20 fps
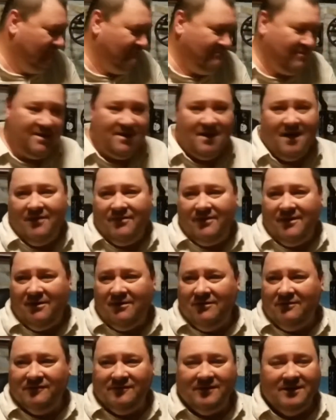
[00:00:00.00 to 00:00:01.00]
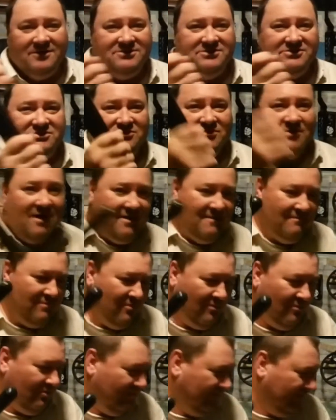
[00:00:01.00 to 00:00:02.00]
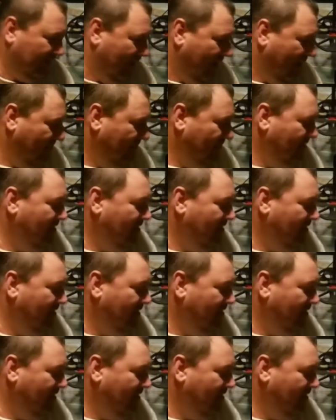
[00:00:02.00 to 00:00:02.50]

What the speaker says: bit on there instead of just trying to pull this out.